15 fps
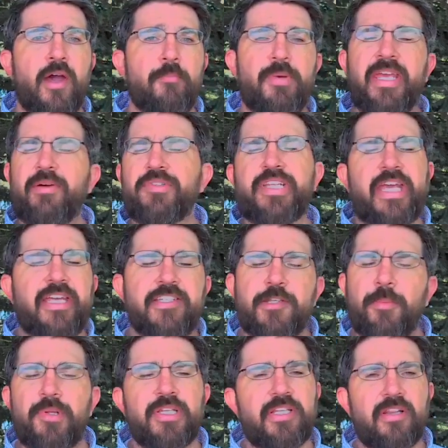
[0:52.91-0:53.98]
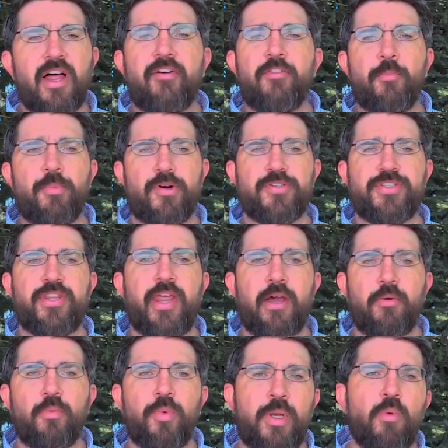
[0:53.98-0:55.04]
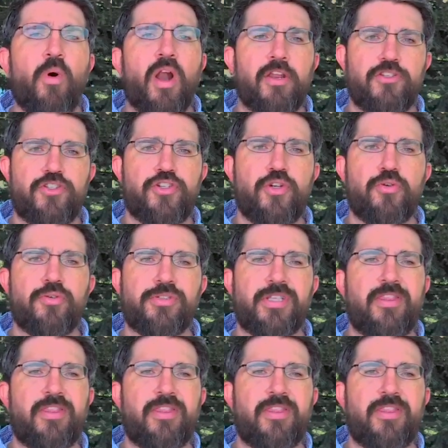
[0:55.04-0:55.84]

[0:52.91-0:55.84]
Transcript: being able to intimately love the person that we want to choose,